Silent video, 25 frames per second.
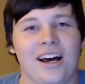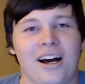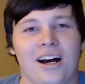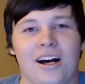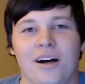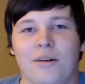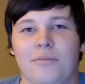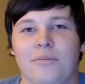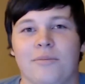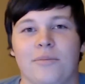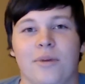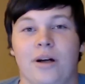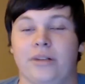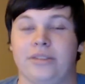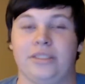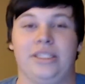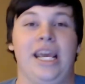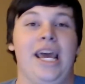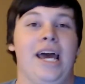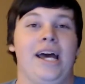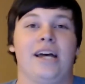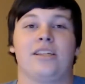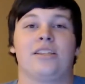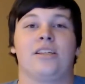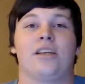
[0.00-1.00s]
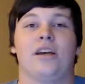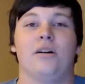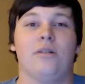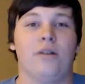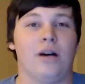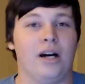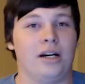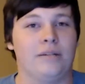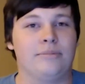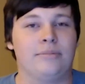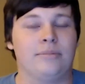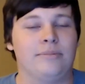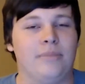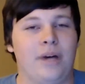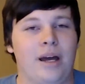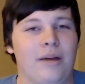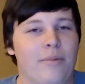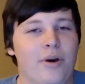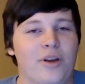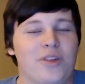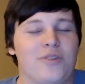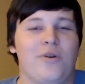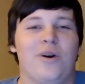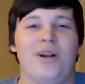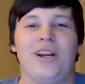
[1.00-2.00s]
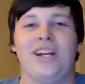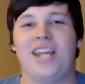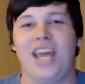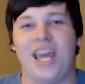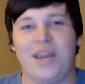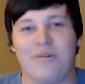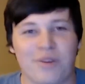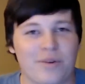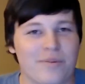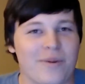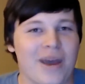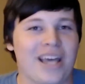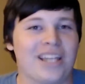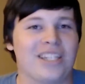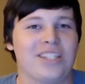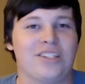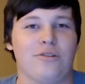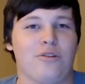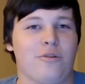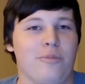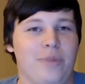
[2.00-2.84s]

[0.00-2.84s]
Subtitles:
My most wanted game remaster would